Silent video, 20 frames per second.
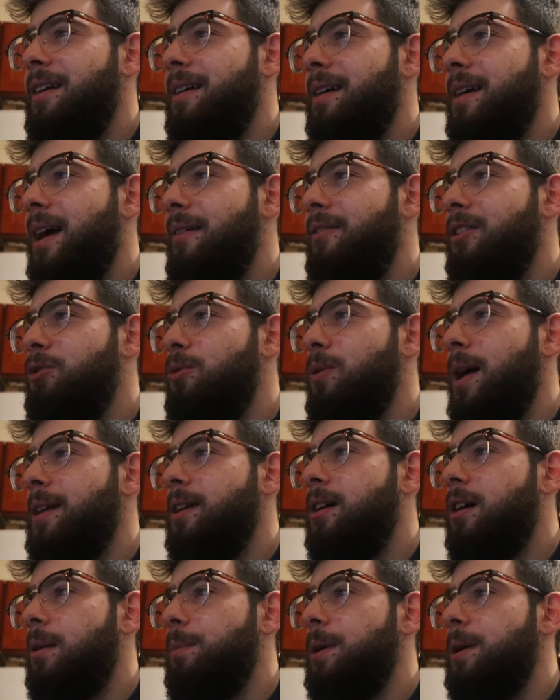heavy red
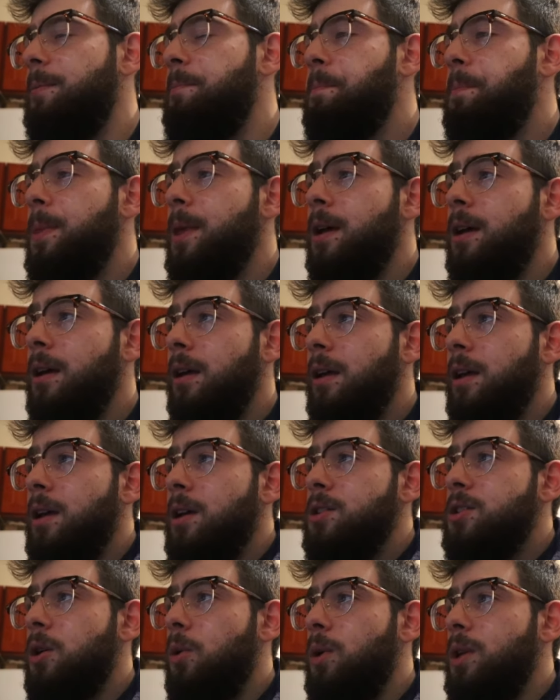carpet.
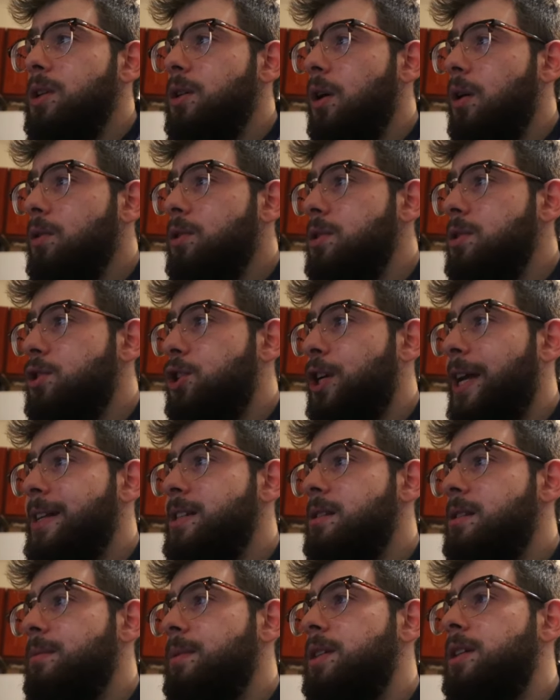So when you go to
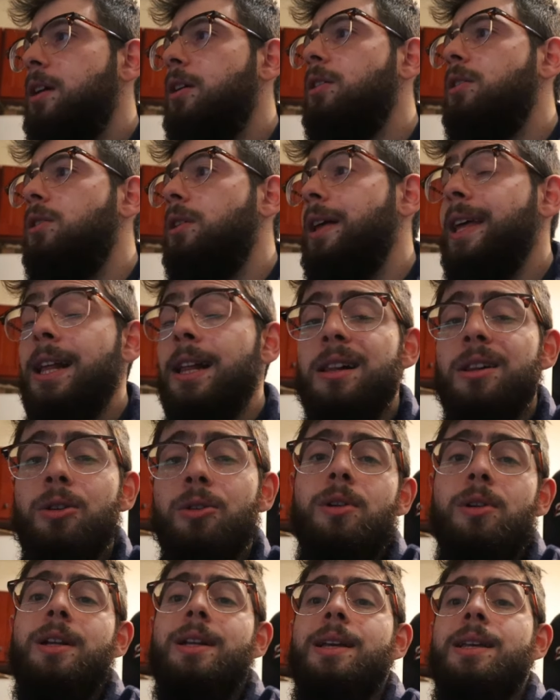change the material,
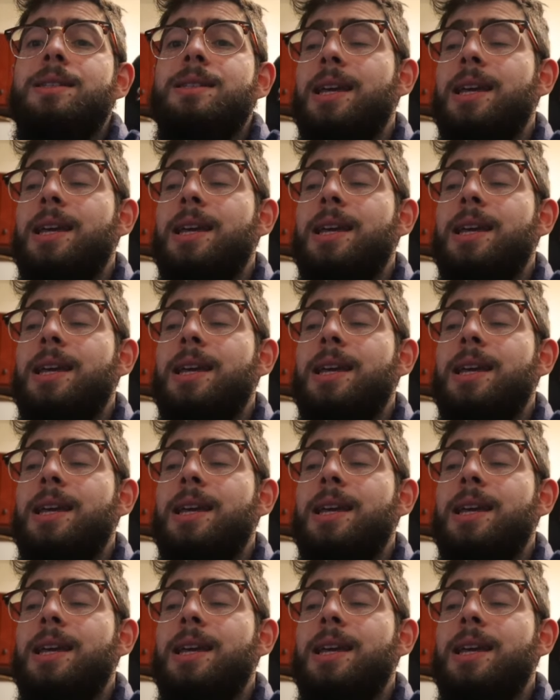included is a